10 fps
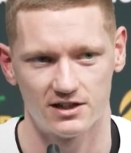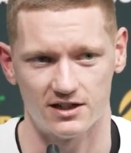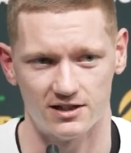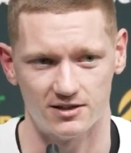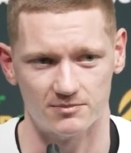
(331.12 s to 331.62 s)

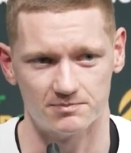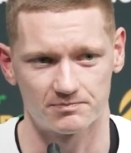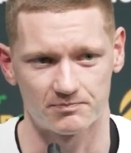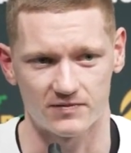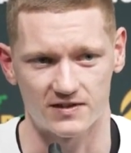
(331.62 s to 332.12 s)

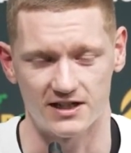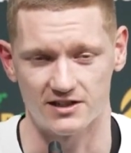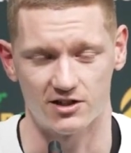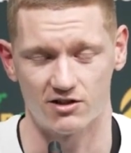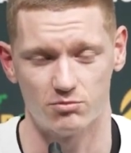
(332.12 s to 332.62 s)
yeah,
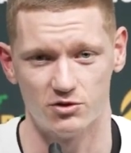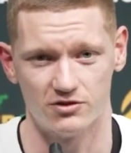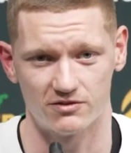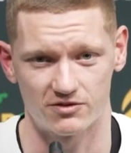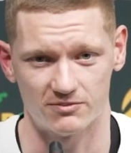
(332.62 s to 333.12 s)
you know, I've
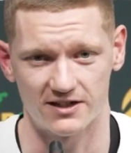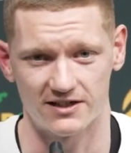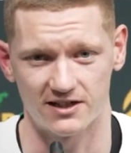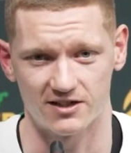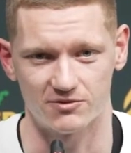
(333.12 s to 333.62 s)
moved on from that
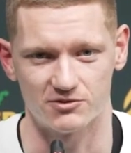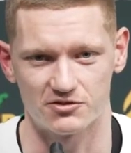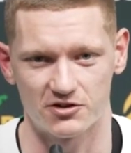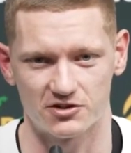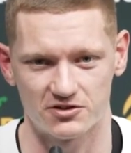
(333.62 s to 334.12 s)
now and I'm
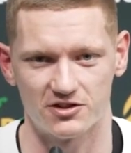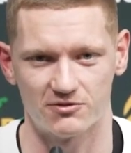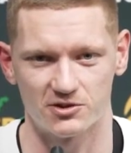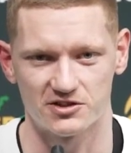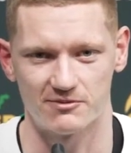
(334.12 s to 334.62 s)
just focusing
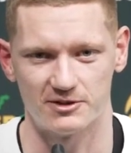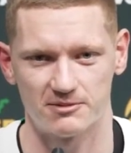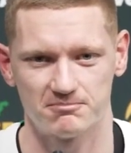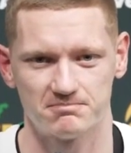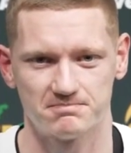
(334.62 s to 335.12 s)
on what's coming up.